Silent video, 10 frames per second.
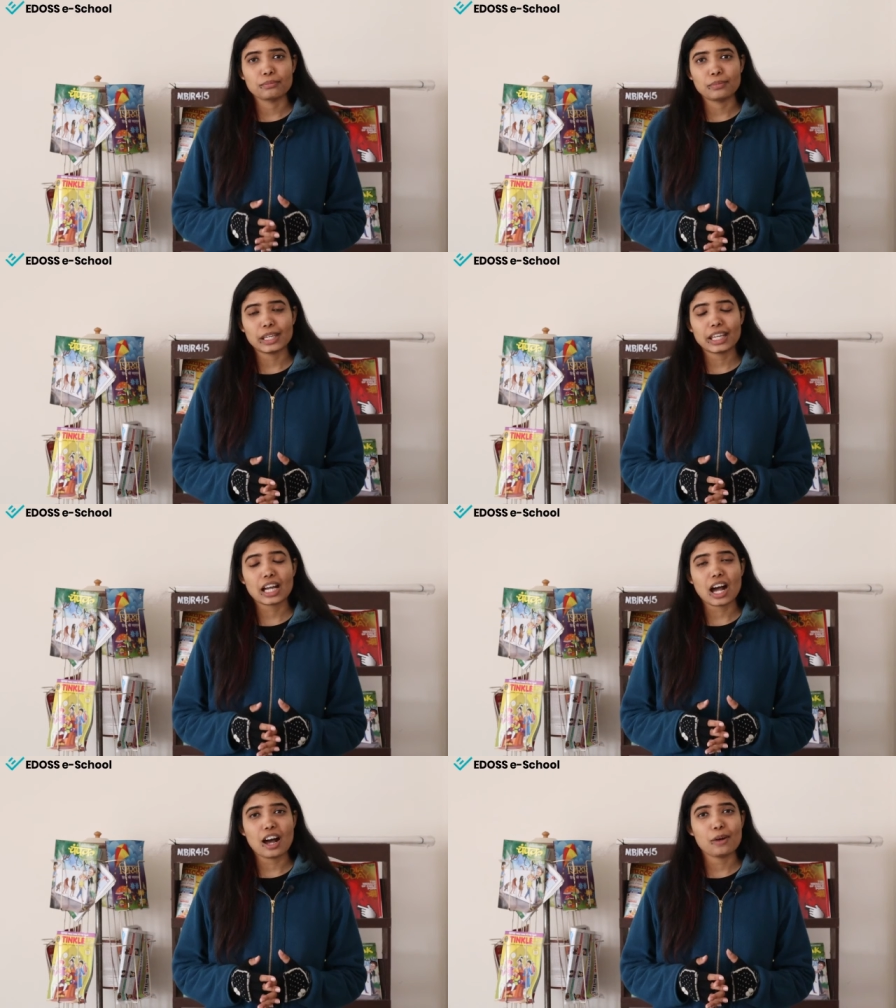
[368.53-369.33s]

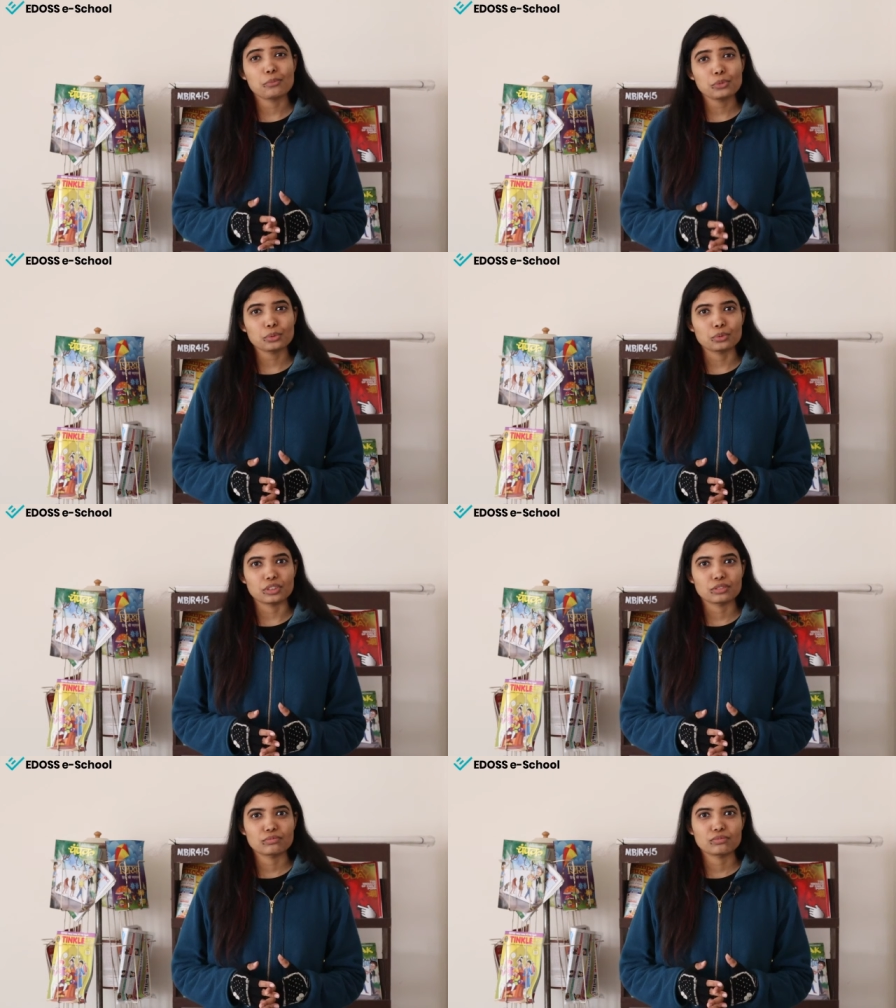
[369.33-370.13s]
make our mood
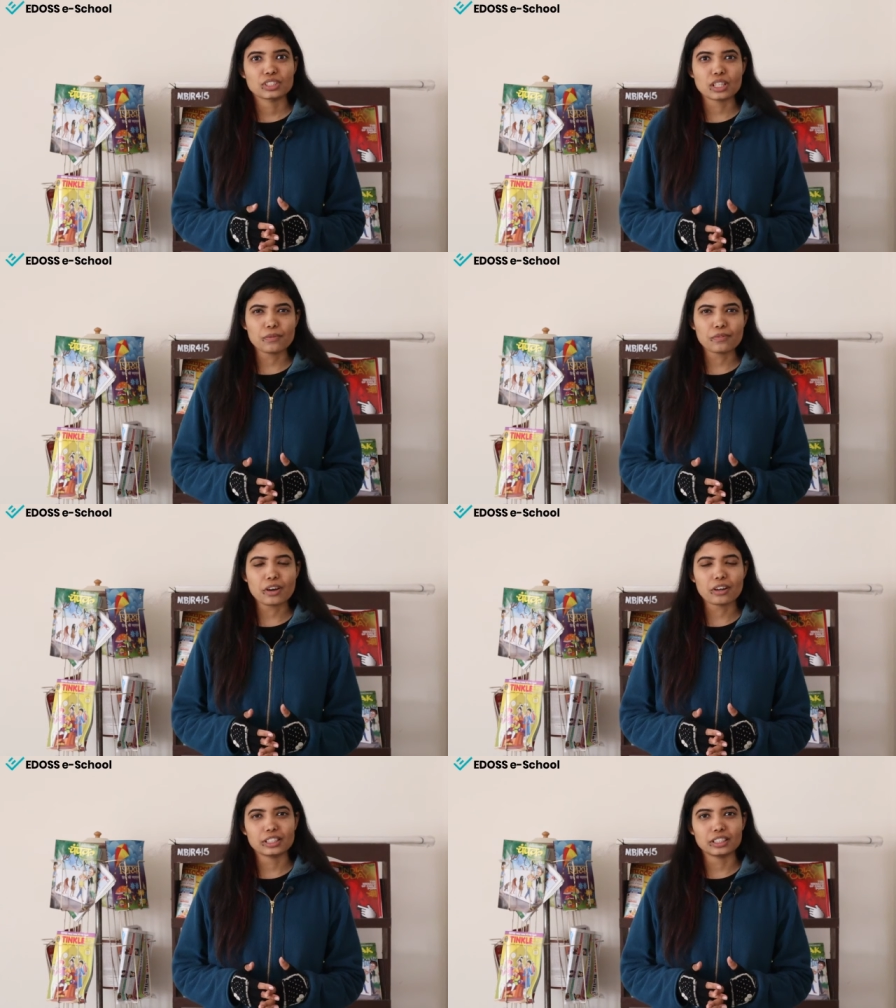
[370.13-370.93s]

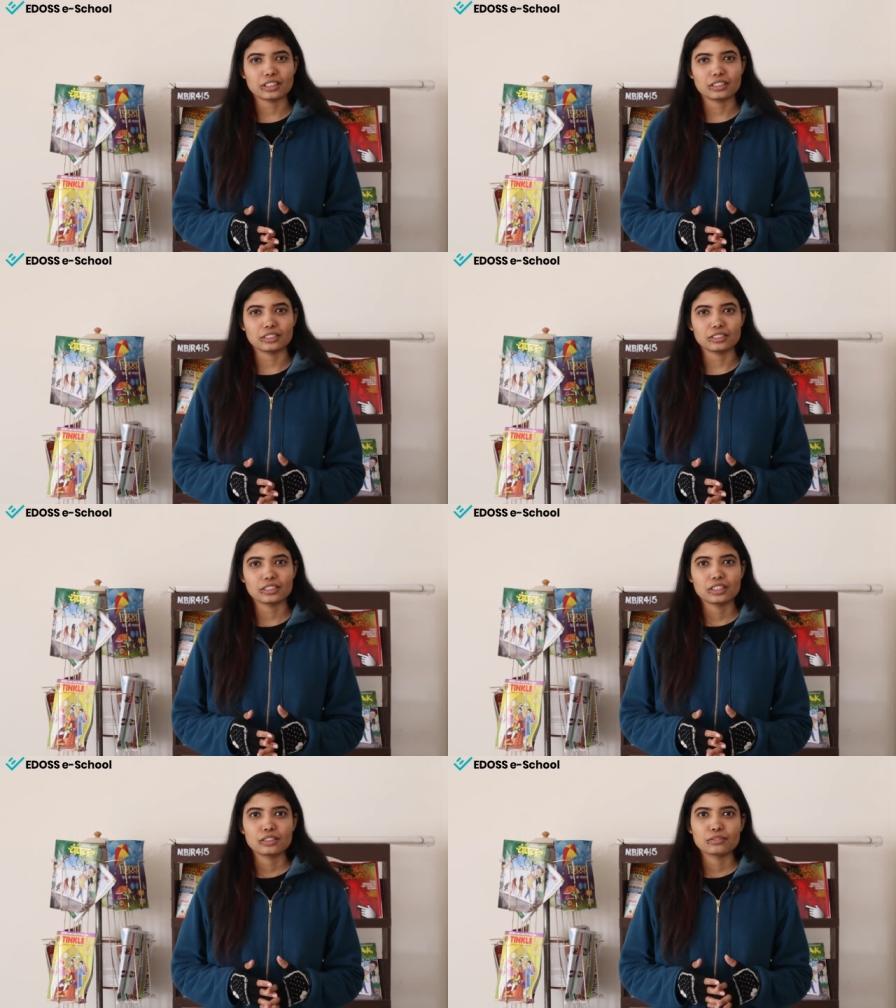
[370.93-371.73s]
somewhere or the other
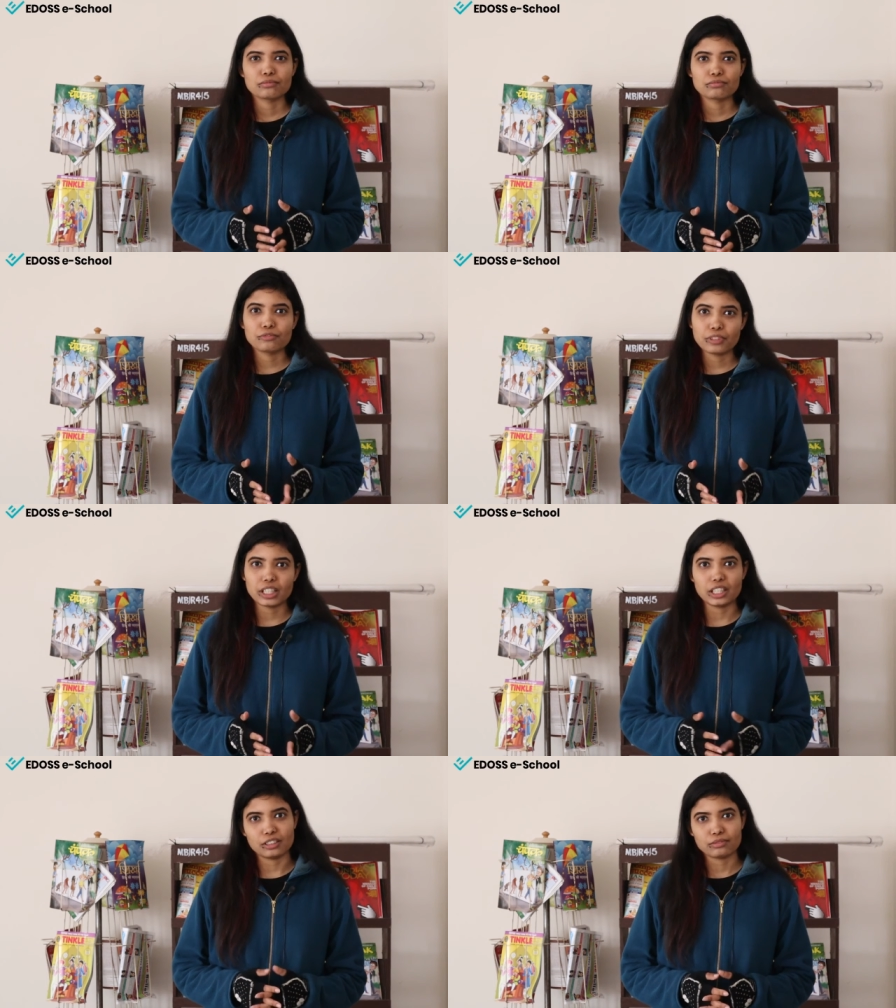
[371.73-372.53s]

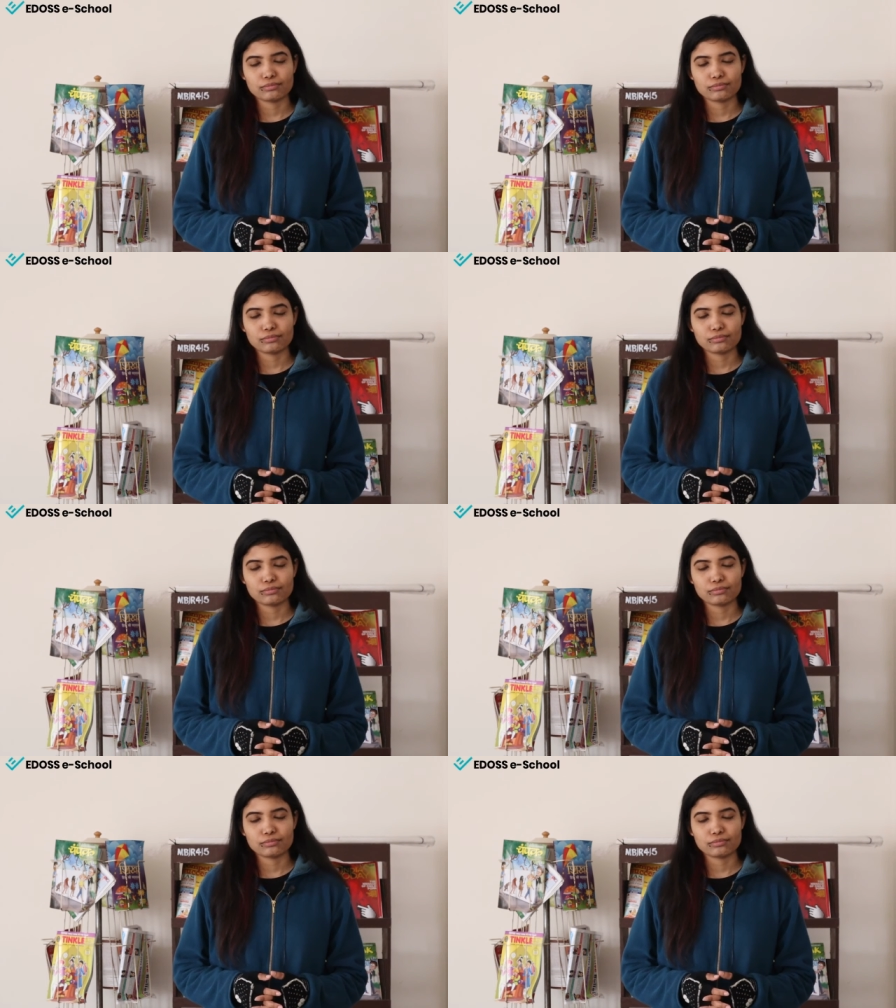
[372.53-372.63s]
vary.